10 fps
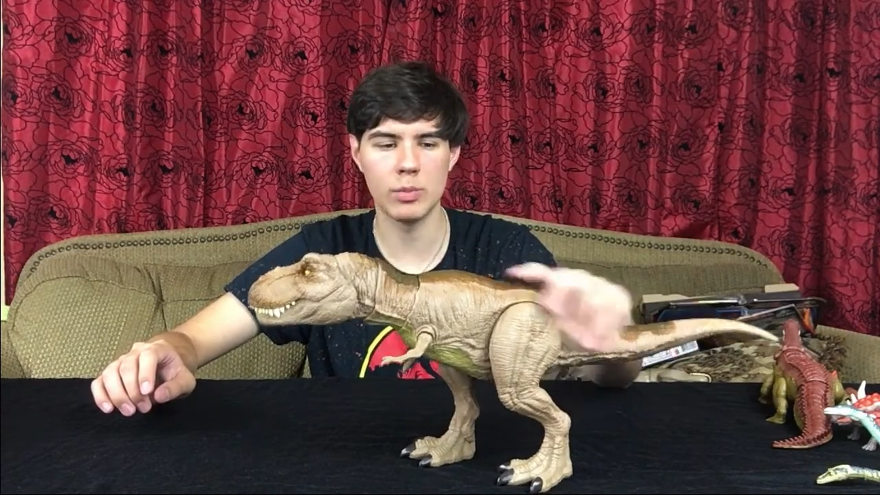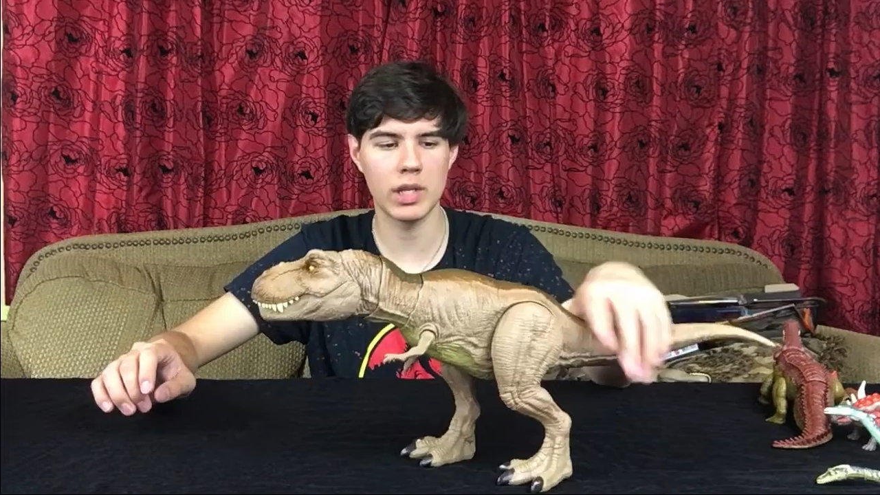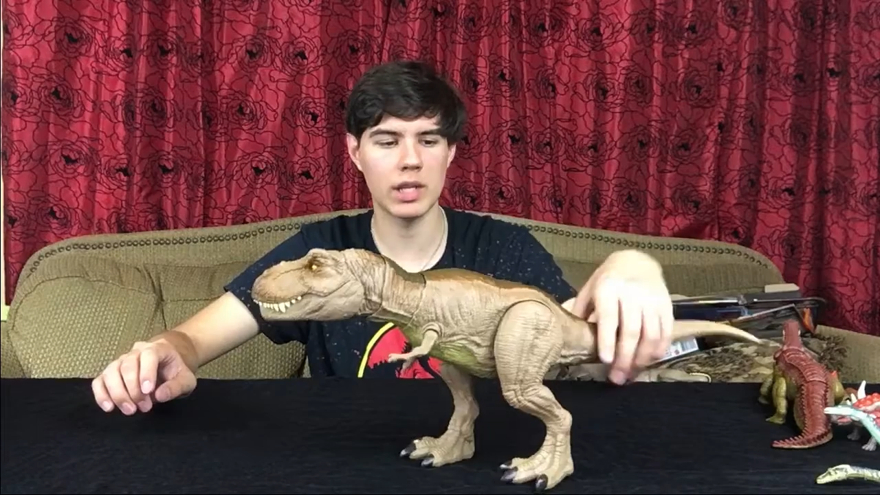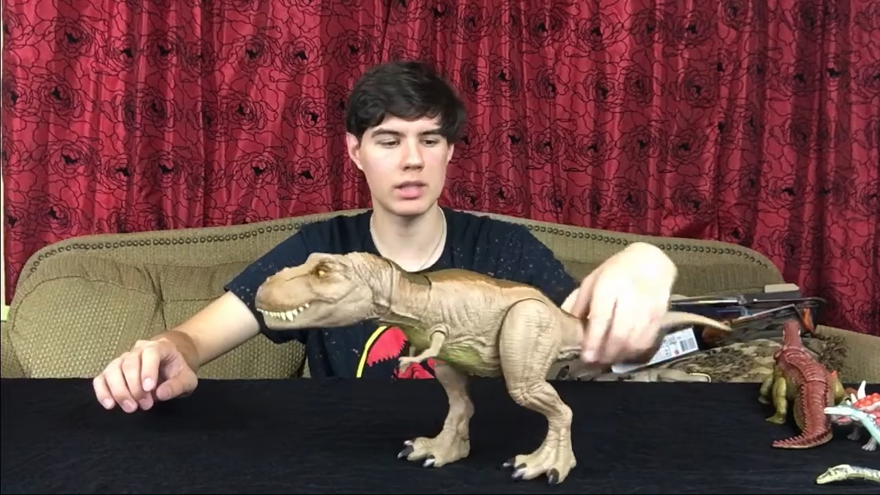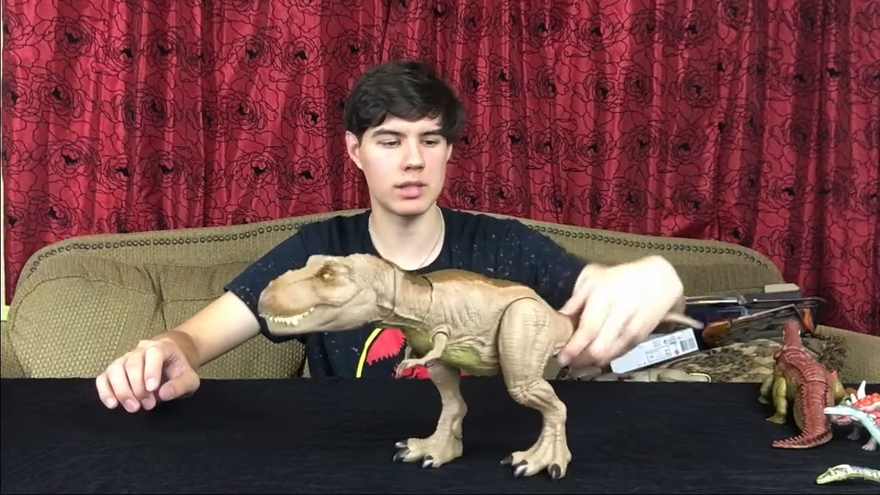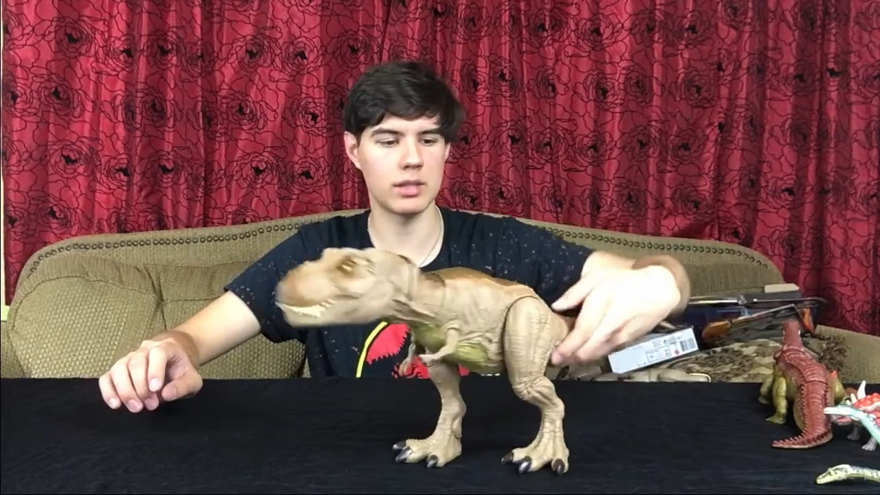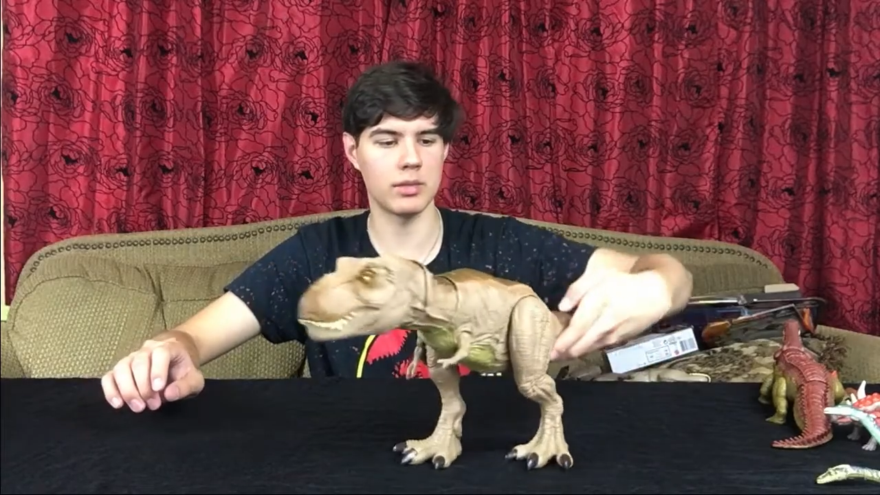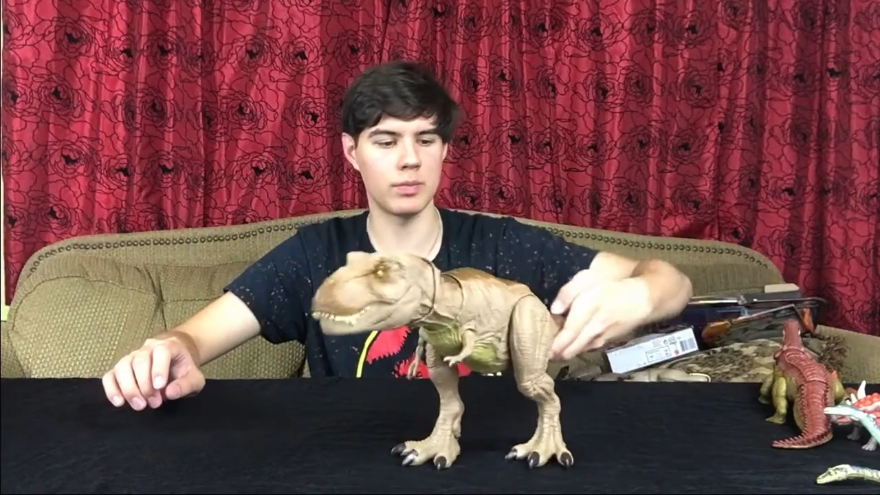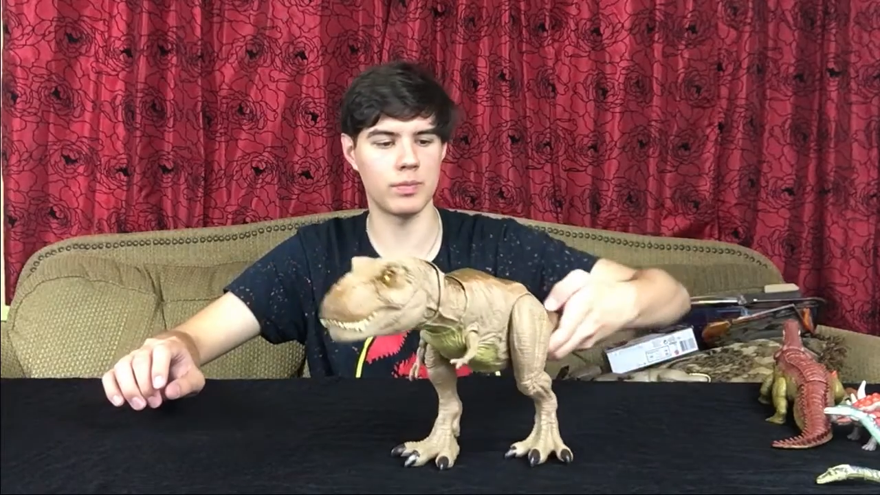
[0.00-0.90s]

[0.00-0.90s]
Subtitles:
it because of